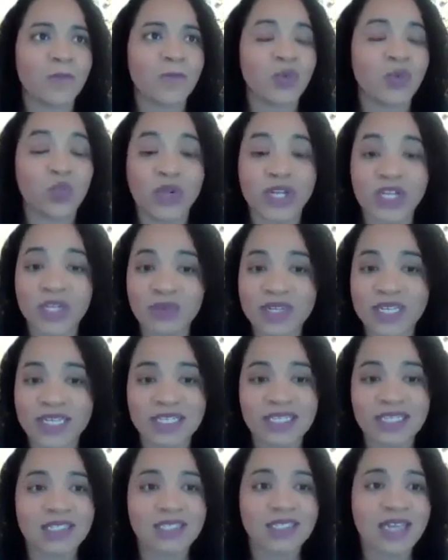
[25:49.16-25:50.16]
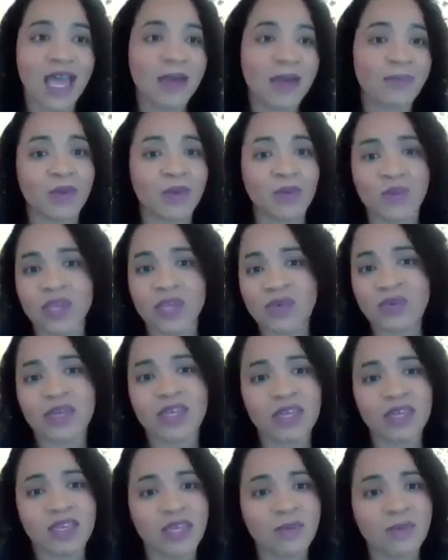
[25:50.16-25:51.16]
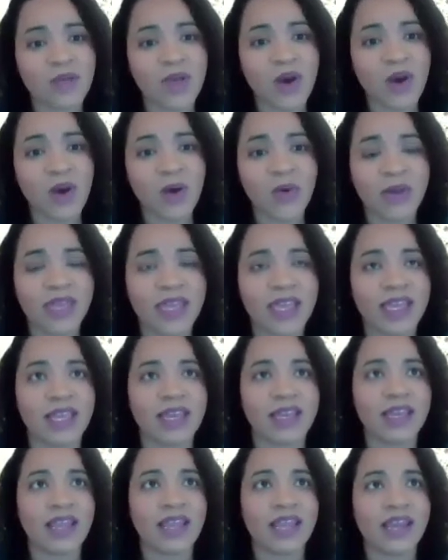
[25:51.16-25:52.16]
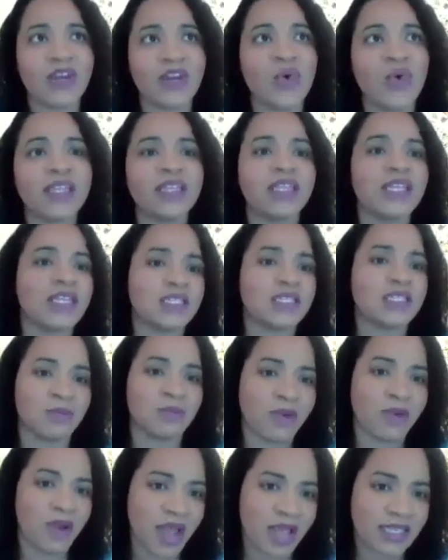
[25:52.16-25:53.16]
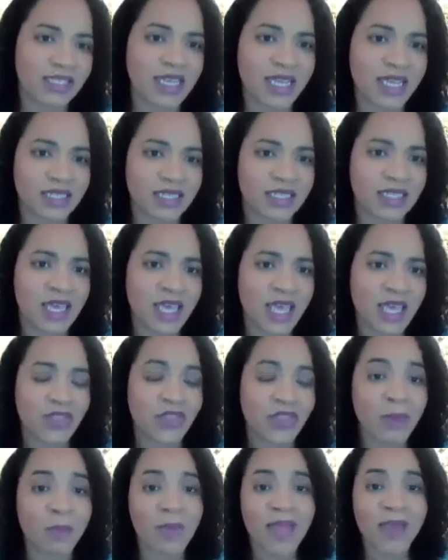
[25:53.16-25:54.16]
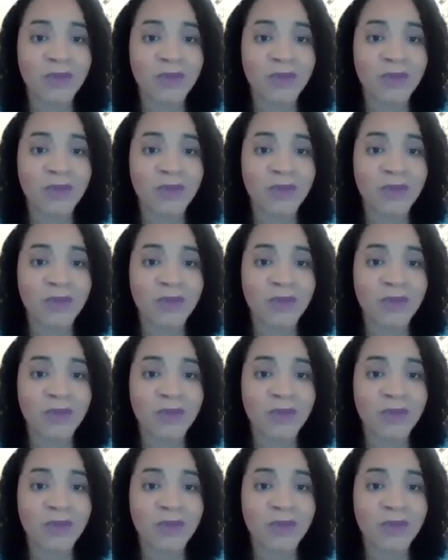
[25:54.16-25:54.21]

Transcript: when you need to stop and when you can keep going, and knowing that it's a process. There might,